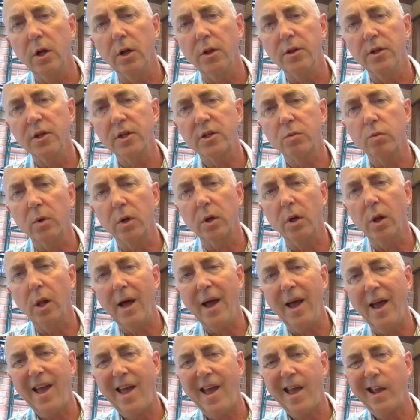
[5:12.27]
this one will
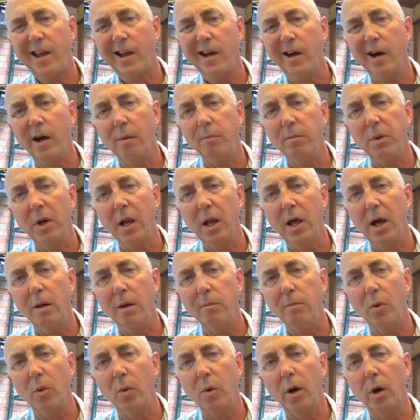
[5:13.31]
hang up a lot
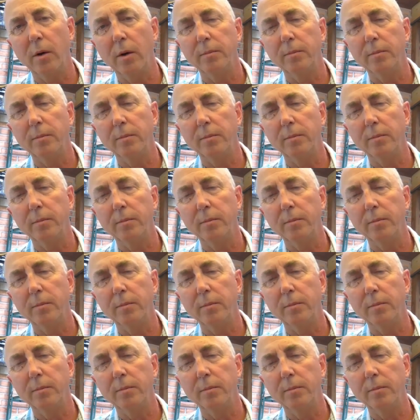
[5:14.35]
more.